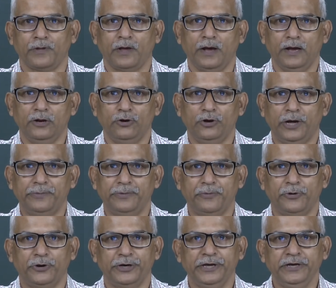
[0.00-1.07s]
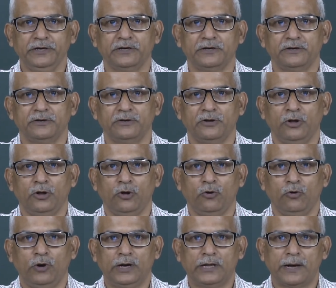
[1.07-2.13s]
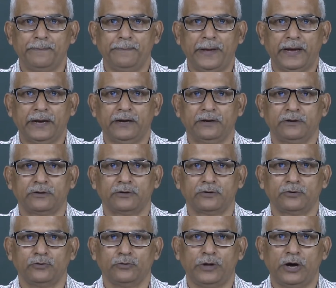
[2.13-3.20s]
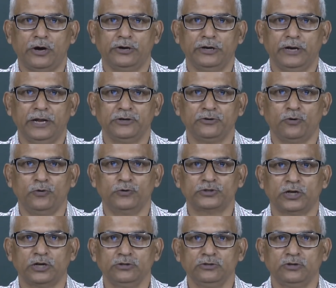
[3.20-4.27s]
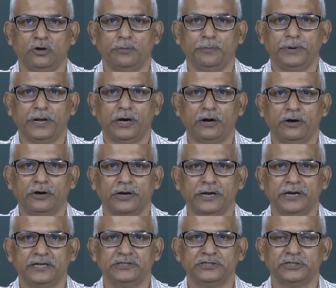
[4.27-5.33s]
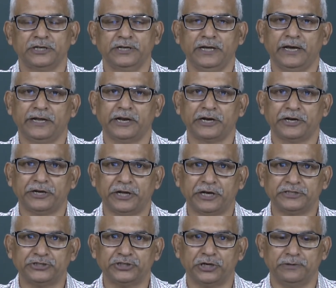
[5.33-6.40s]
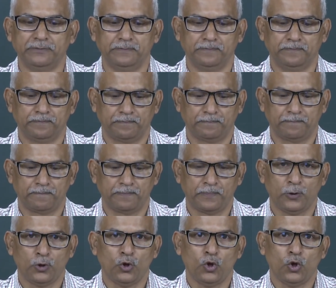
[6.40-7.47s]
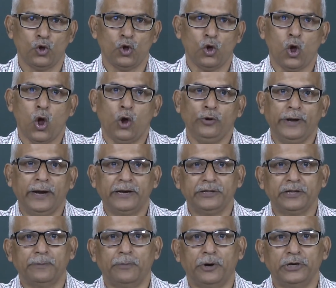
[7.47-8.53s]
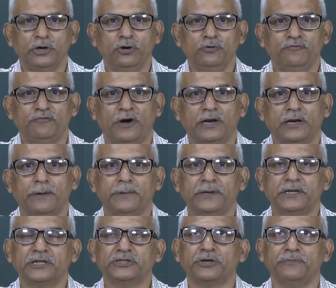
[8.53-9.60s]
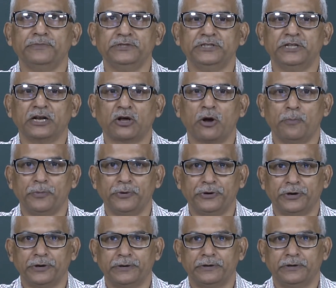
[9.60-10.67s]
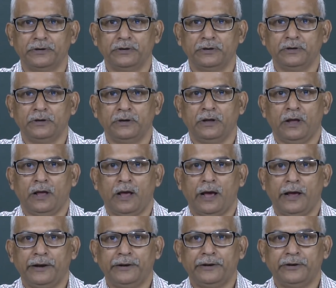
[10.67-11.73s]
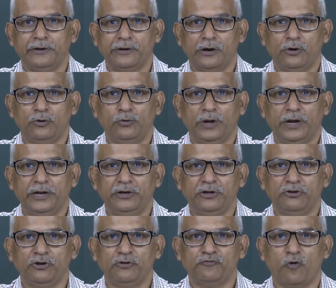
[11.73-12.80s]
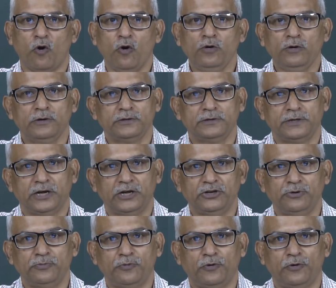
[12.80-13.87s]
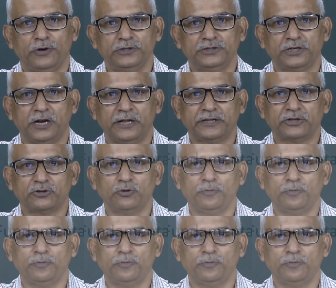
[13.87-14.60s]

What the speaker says: Hello everybody, welcome back to the online course on computer organization and architecture. We are in the module fundamentals of digital computer, and now we are in unit 4. The unit 4 is related to